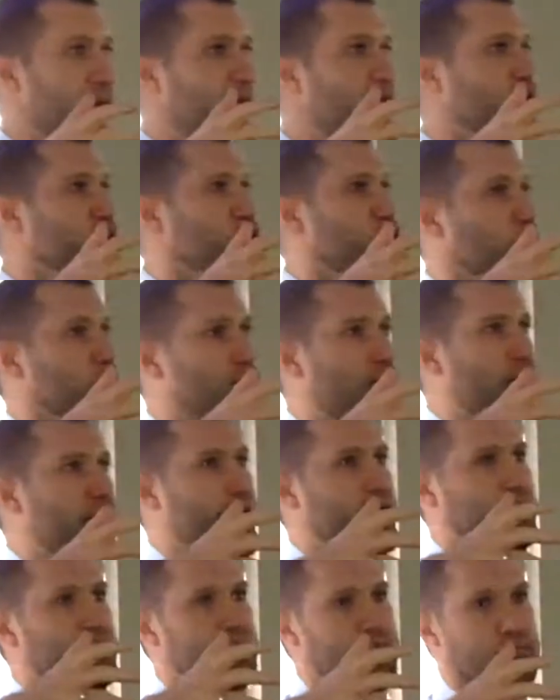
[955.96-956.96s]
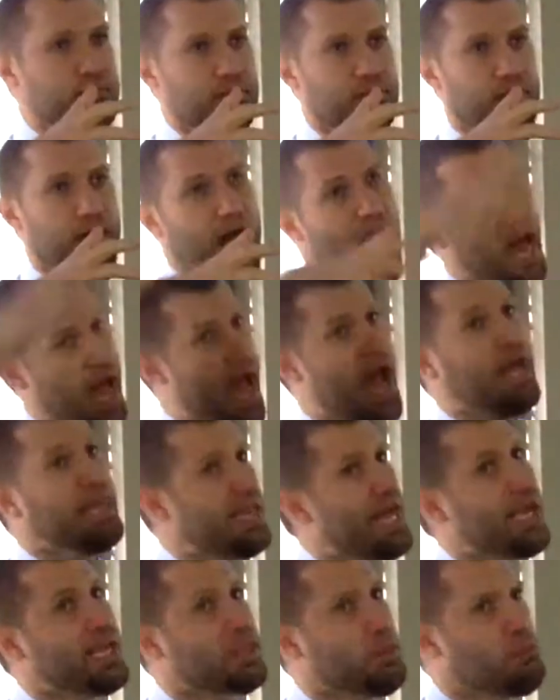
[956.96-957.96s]
and you're like, I
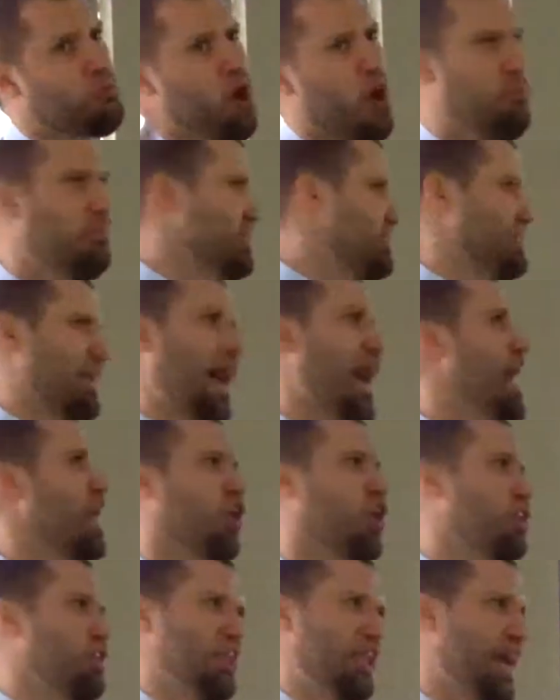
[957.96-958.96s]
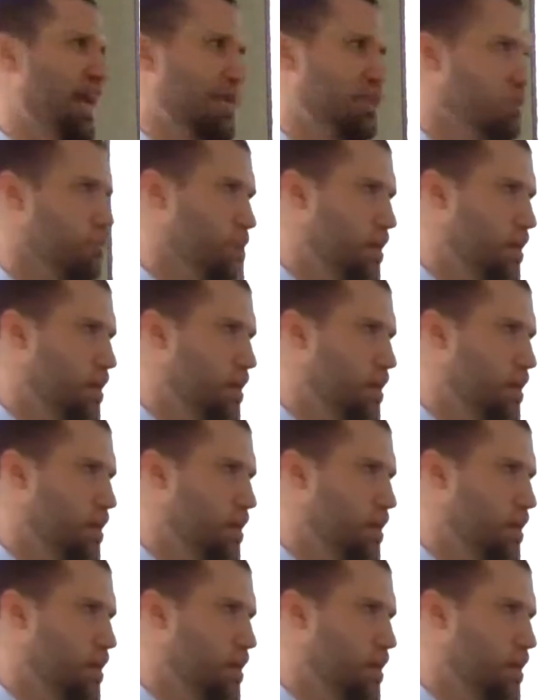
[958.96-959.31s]
like the promise, I don't like